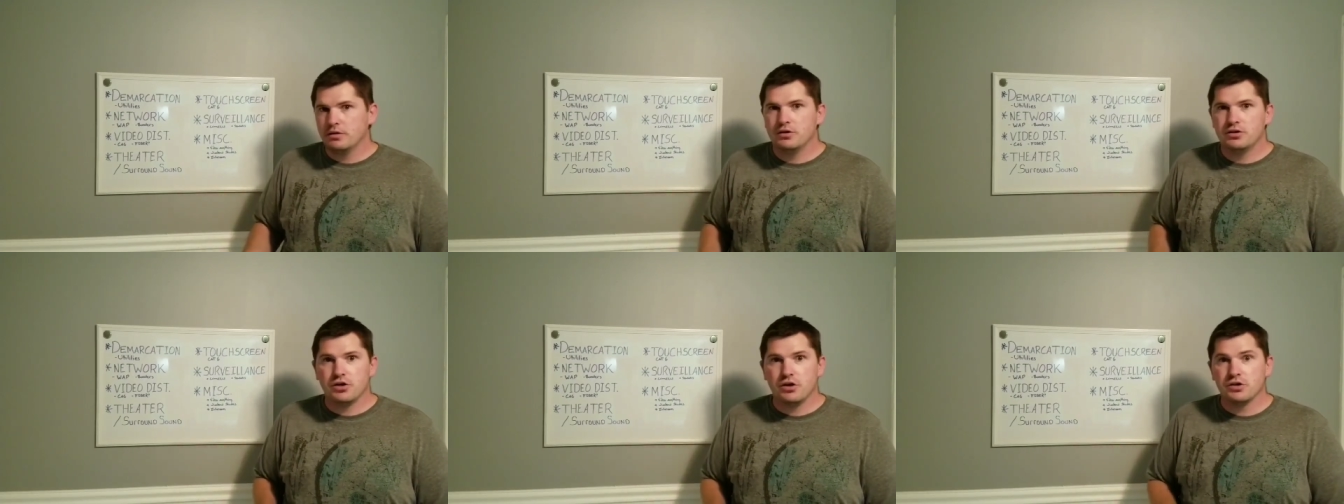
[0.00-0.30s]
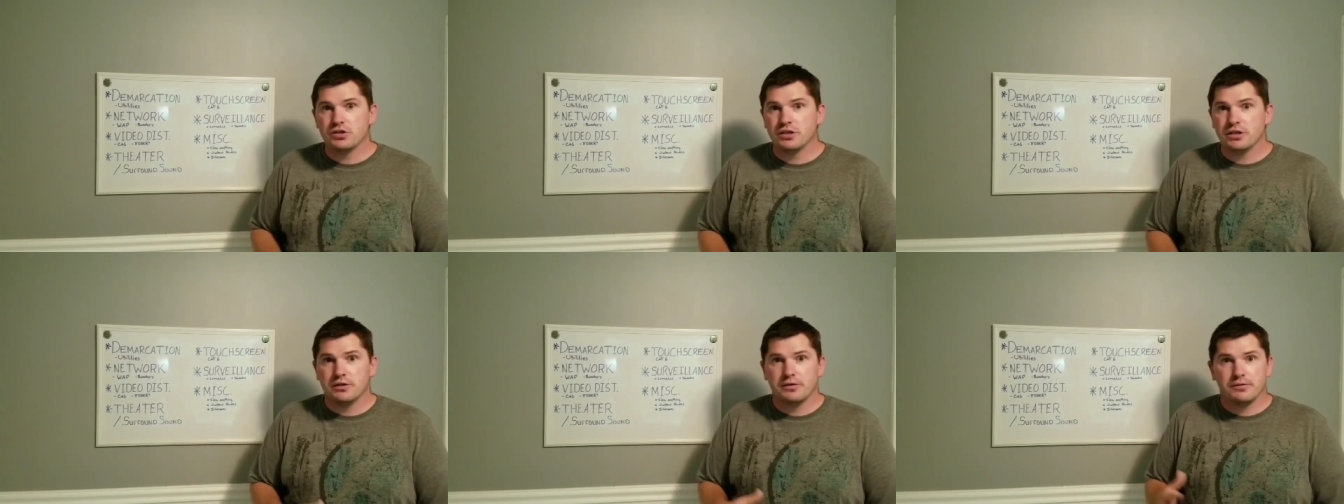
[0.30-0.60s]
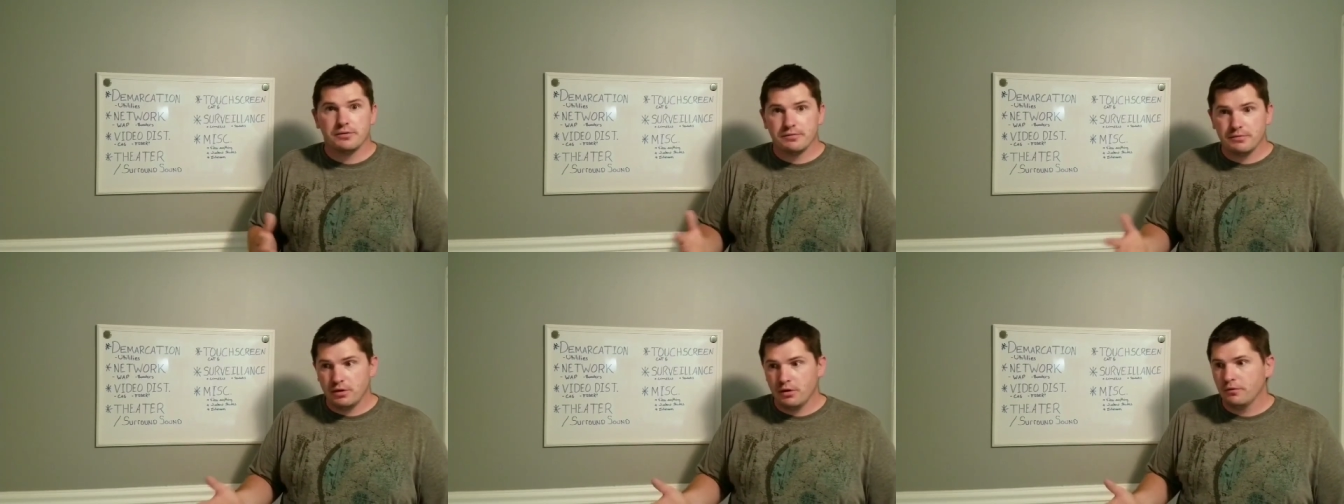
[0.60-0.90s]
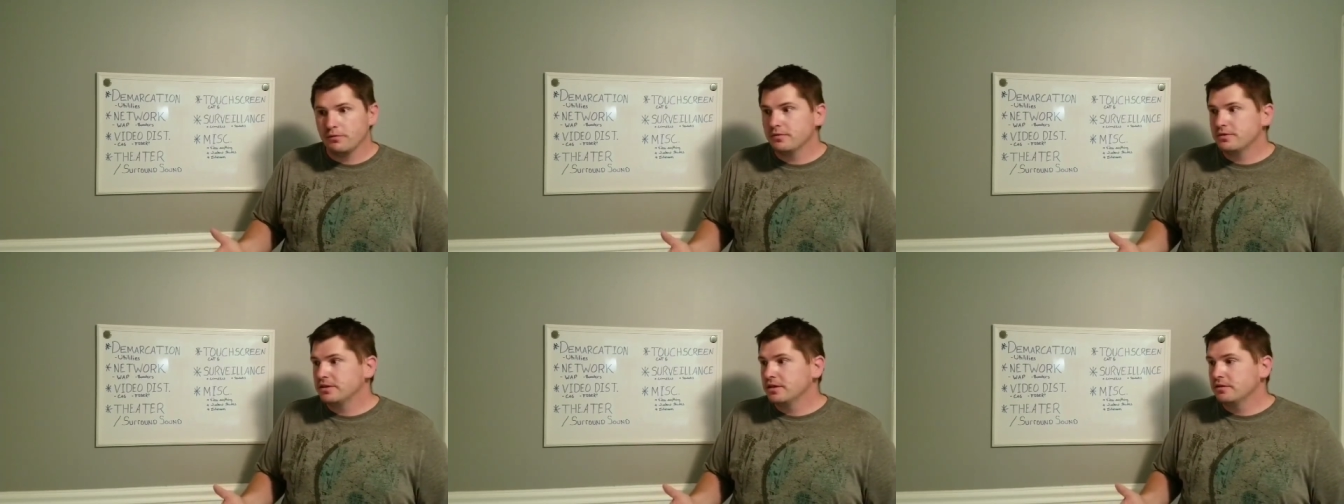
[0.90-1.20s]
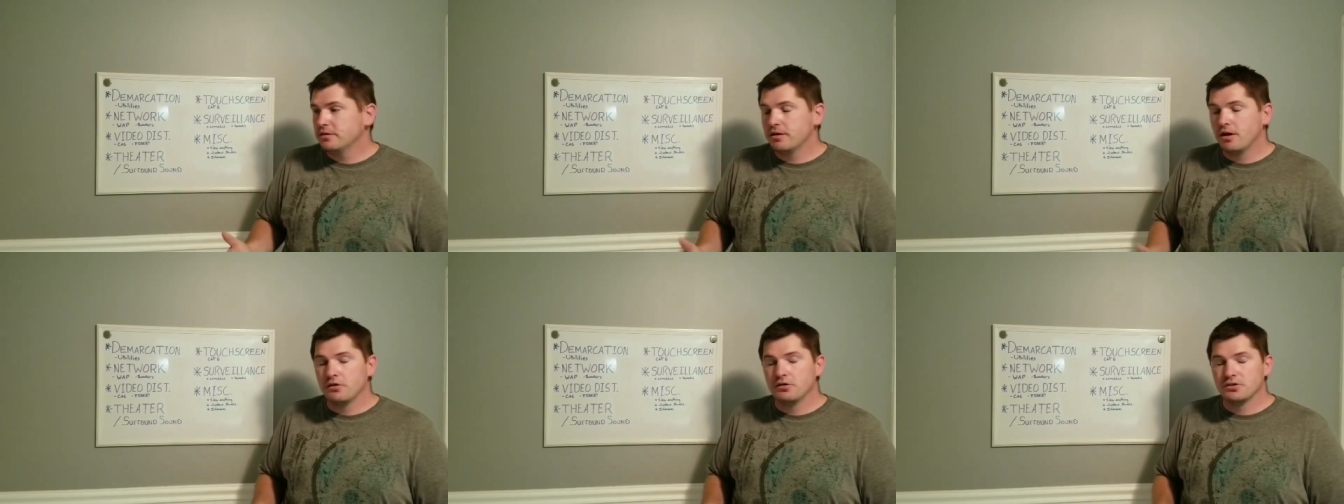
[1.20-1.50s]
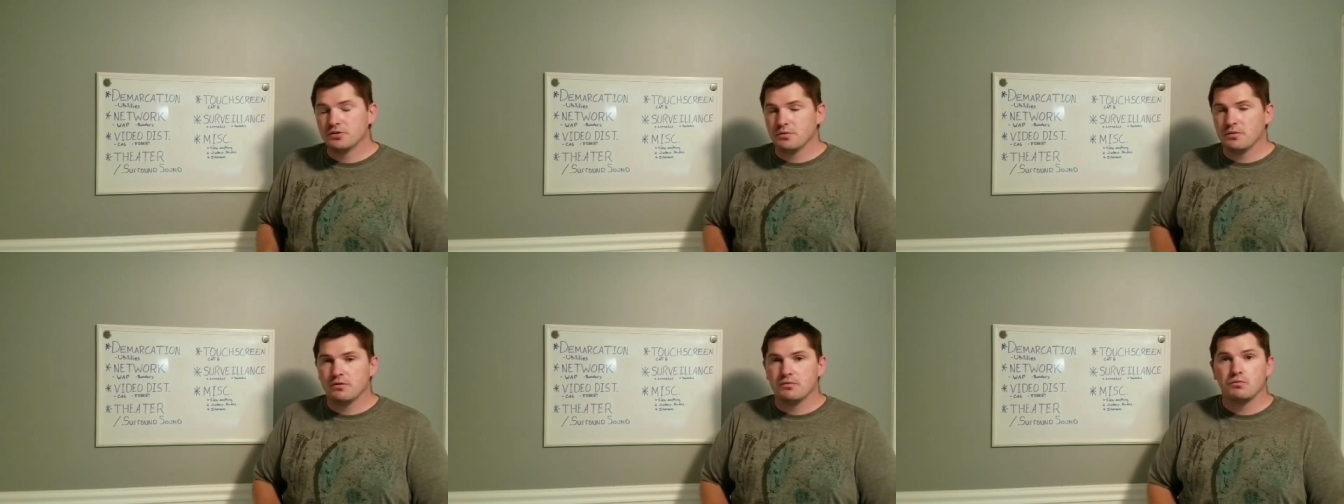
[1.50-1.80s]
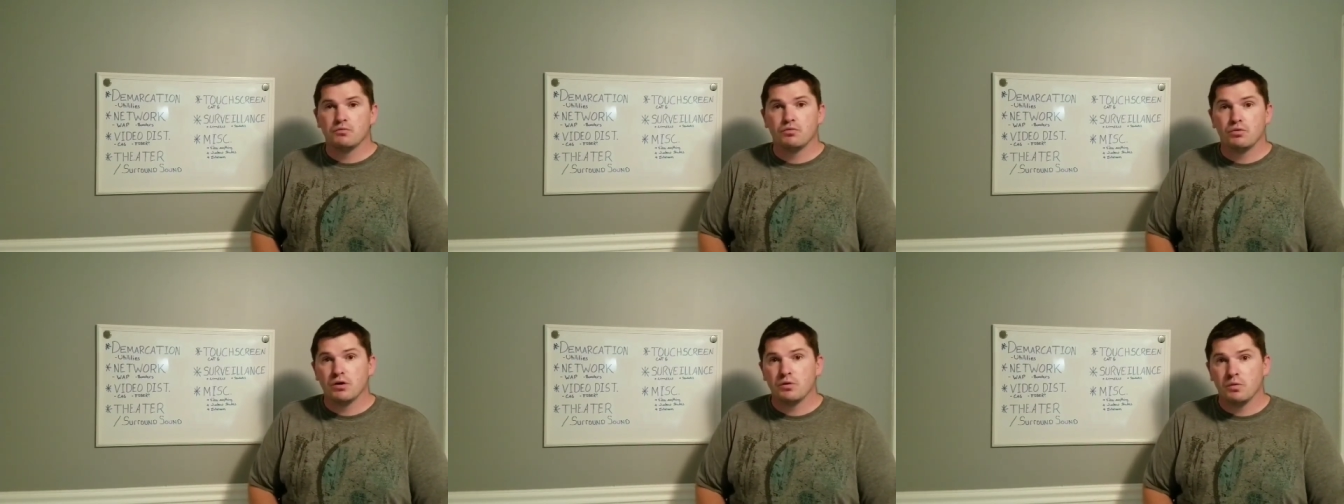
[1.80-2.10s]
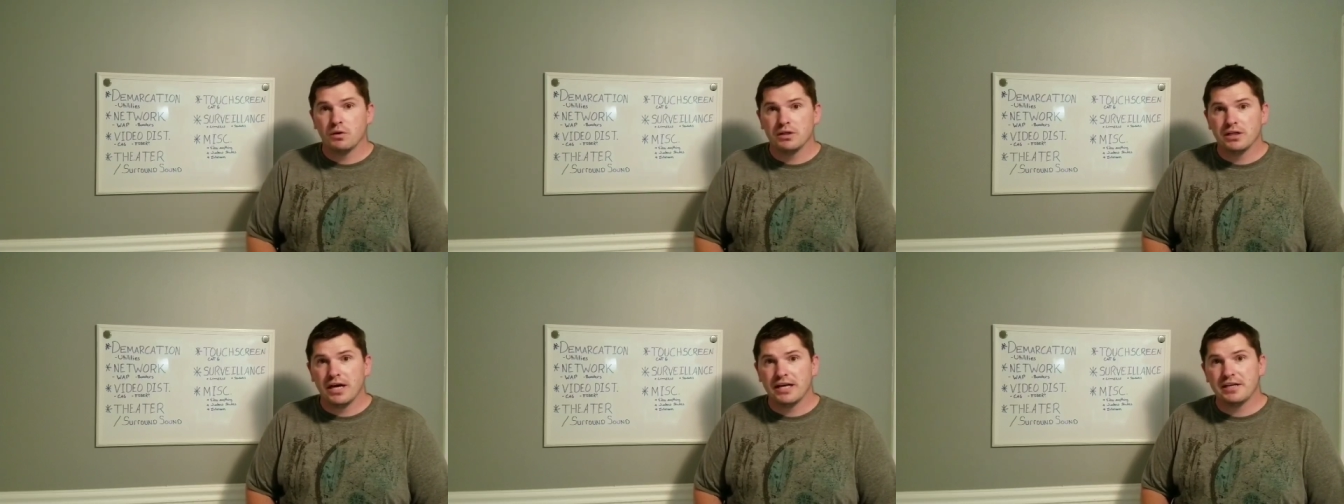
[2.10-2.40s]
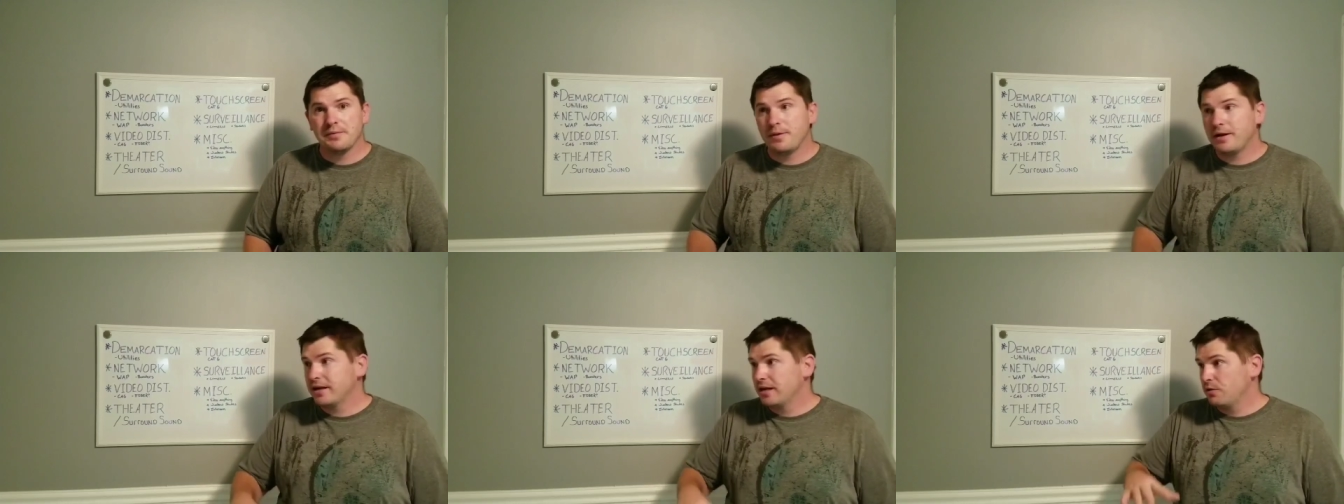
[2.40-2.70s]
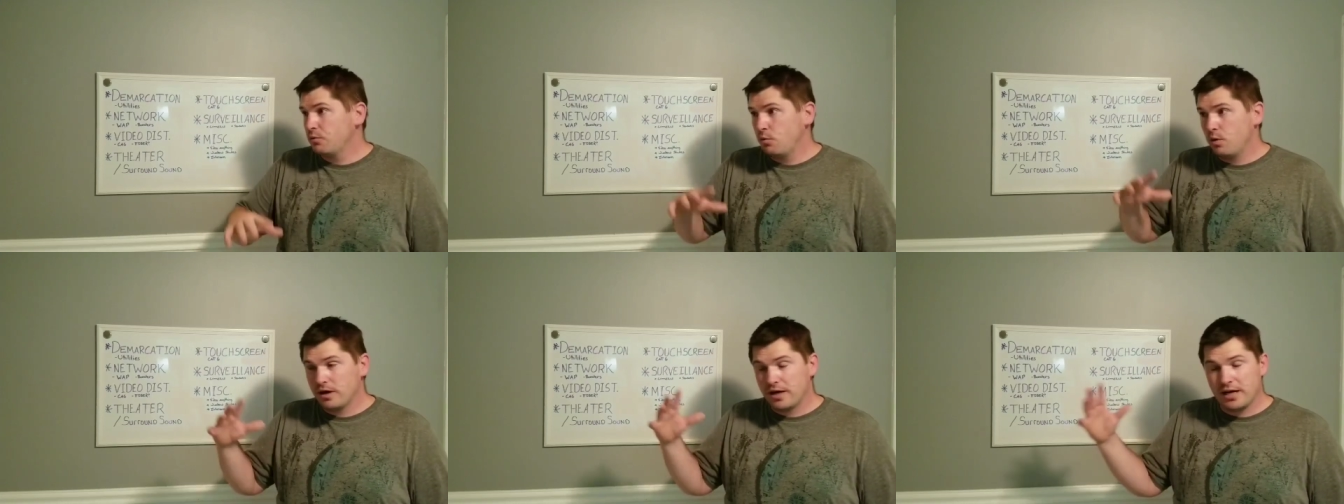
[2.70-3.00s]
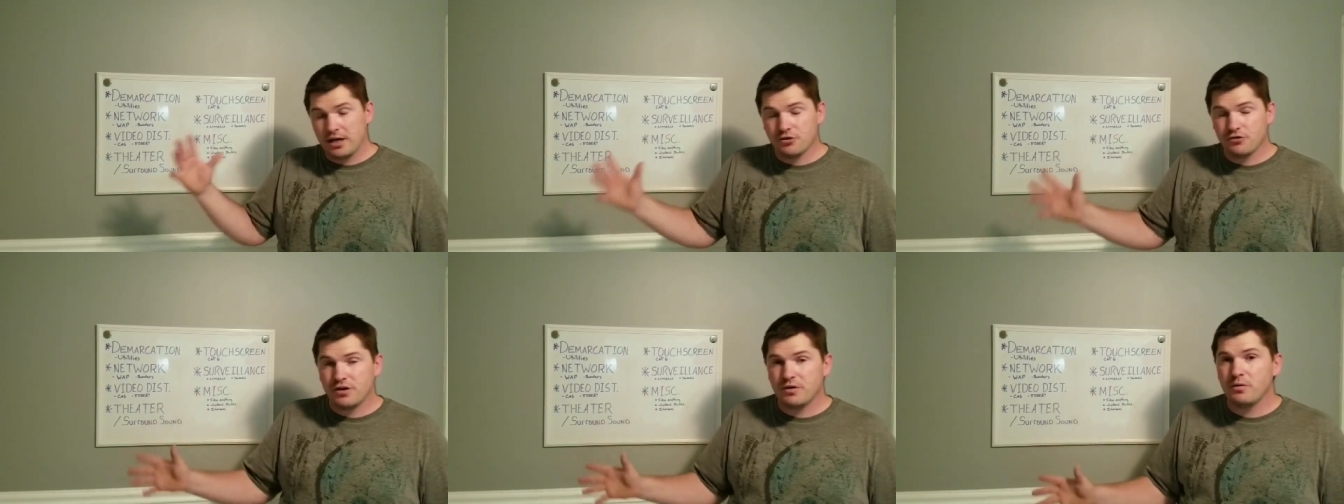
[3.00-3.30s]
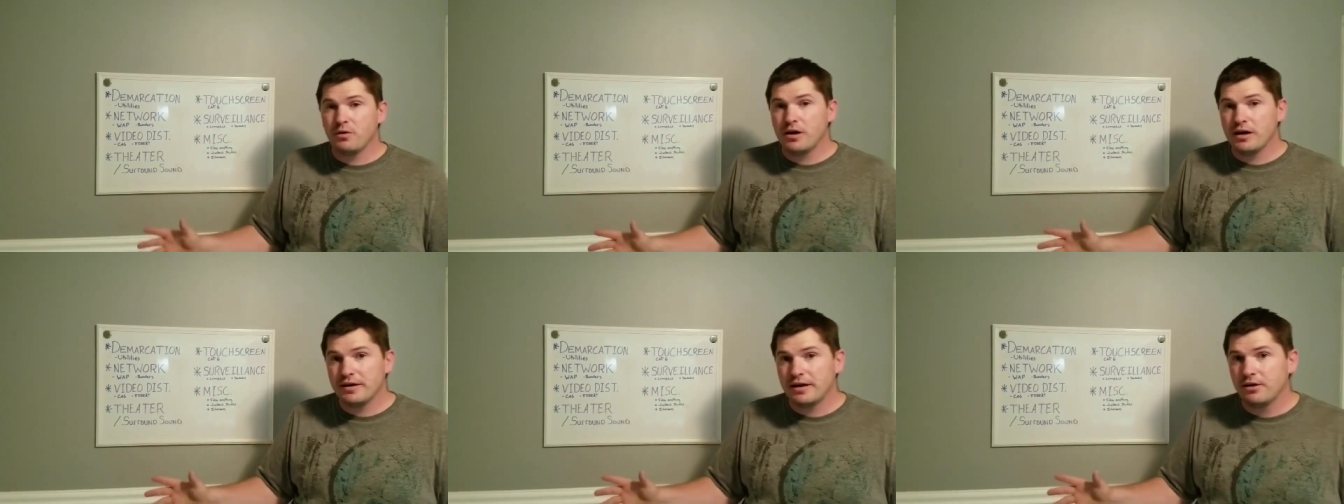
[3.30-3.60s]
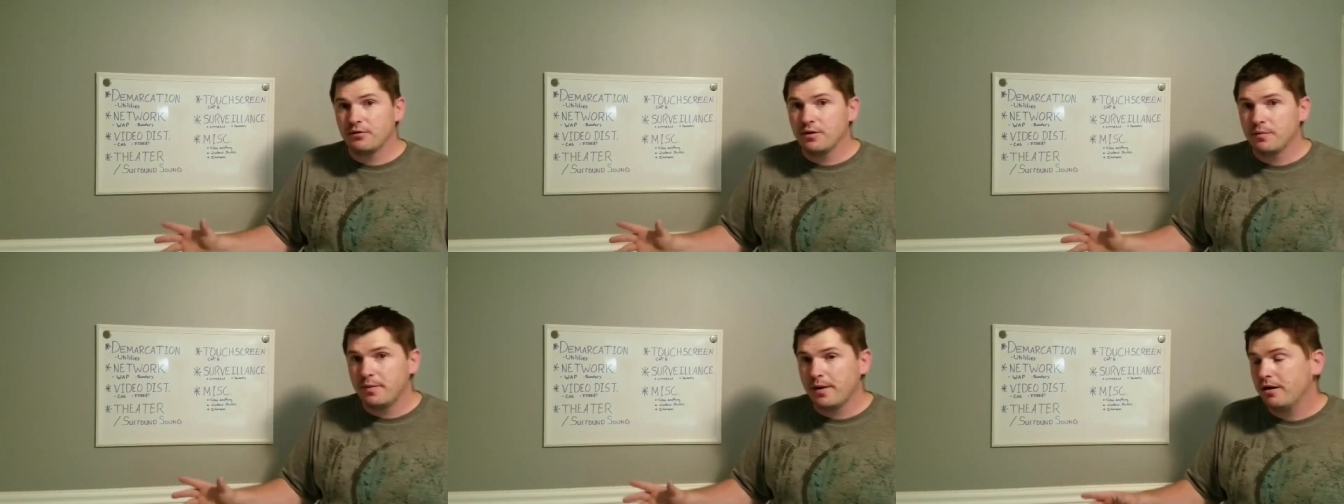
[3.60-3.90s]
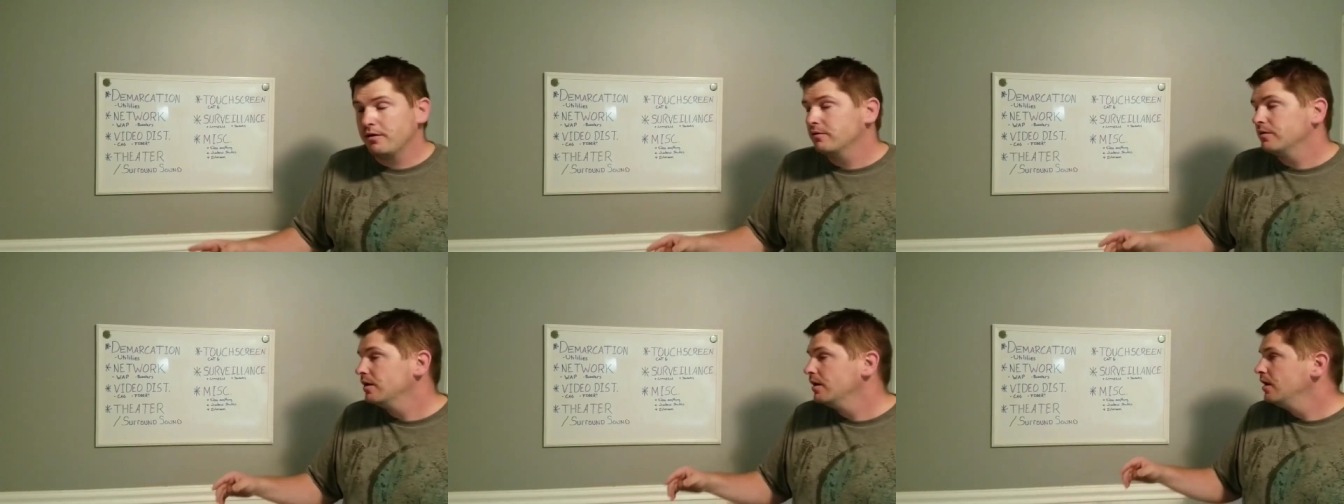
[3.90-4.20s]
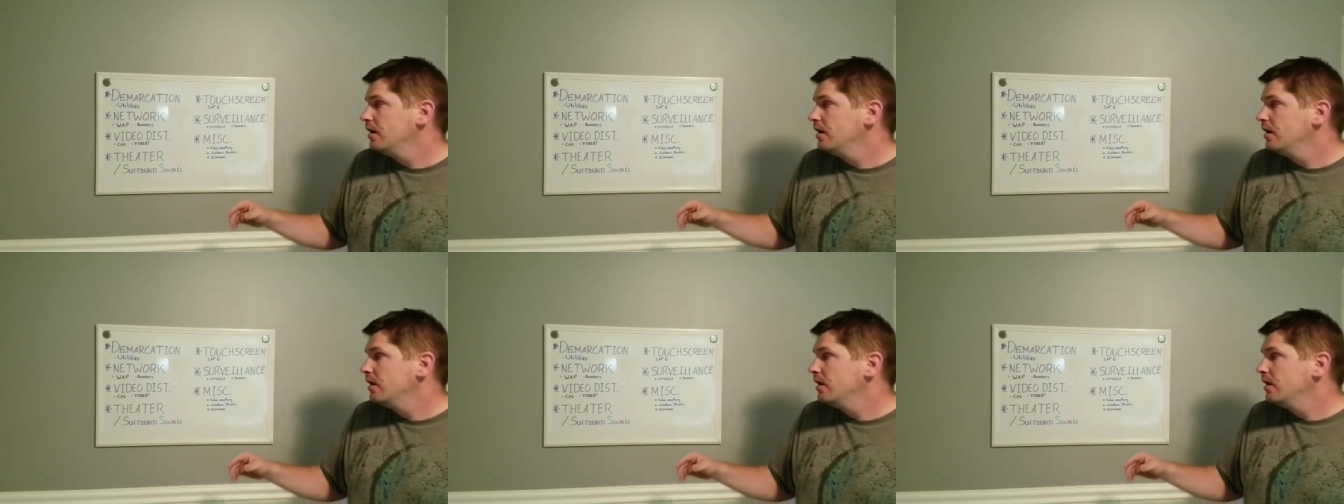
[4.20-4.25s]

You're charging, you know, $1,500 to one, run one line depending on what kind of drywall I got to rip out.